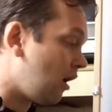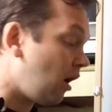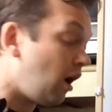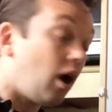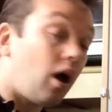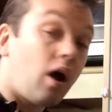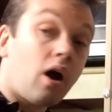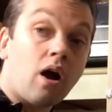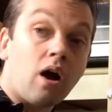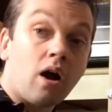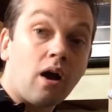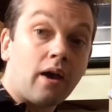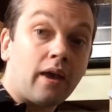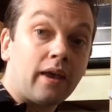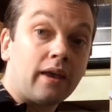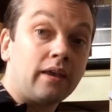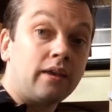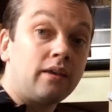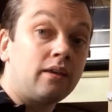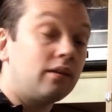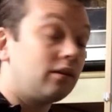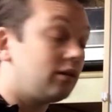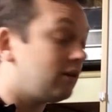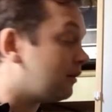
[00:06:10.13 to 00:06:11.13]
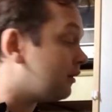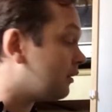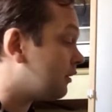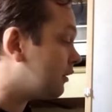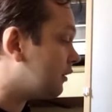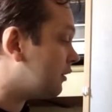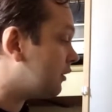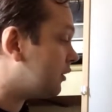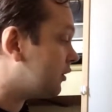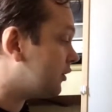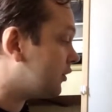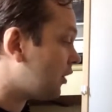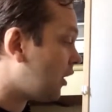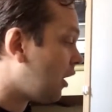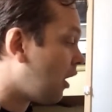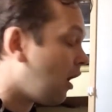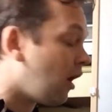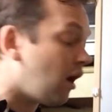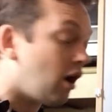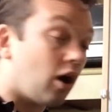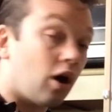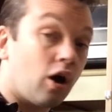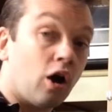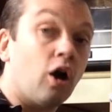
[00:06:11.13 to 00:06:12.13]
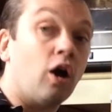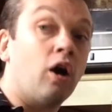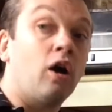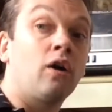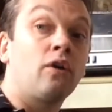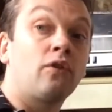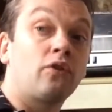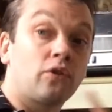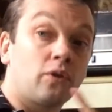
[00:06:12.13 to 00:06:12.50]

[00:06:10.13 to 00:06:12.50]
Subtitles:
I, and R